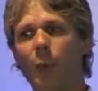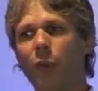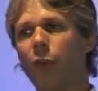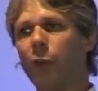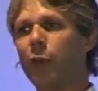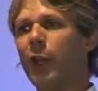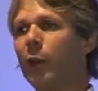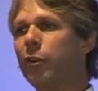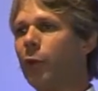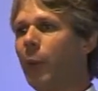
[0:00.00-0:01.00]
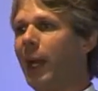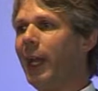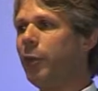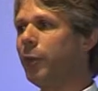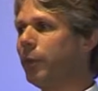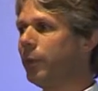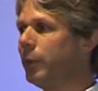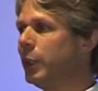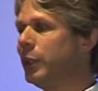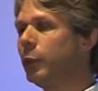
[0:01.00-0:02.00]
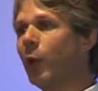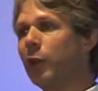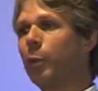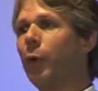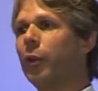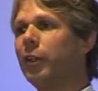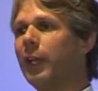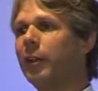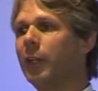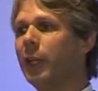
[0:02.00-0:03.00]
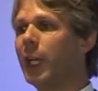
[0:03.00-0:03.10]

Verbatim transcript: was the sort of culture where if you did well on a project,